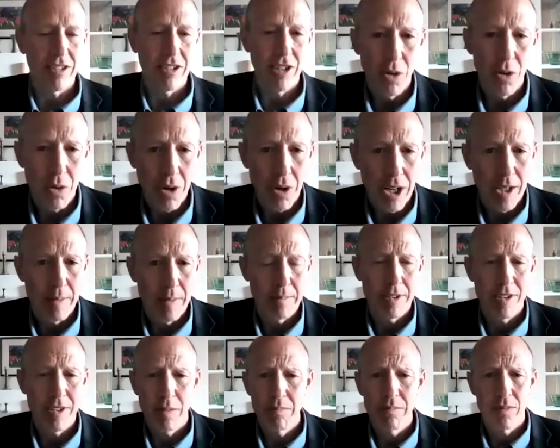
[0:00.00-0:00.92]
So
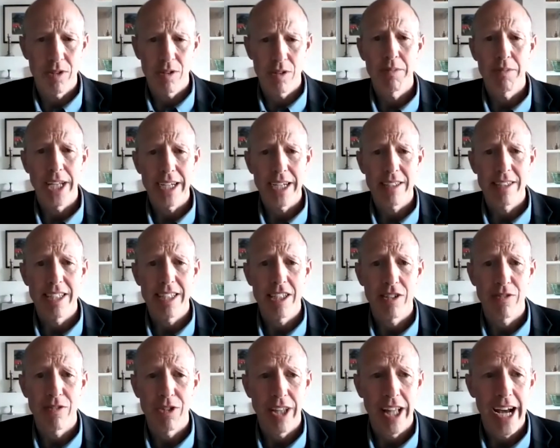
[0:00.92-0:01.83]
some
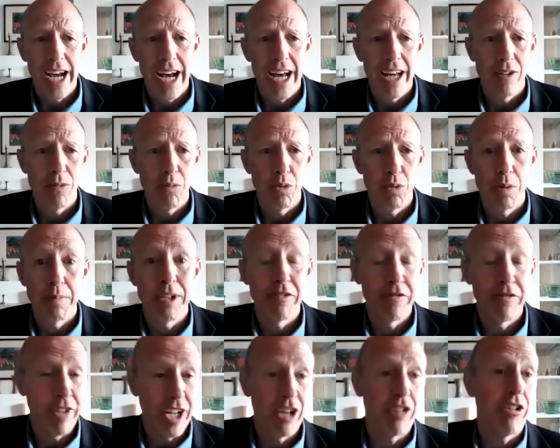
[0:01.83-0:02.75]
techniques for that would be
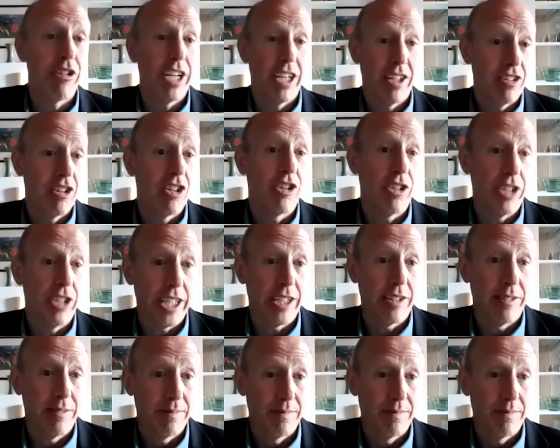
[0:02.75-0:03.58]
federated learning.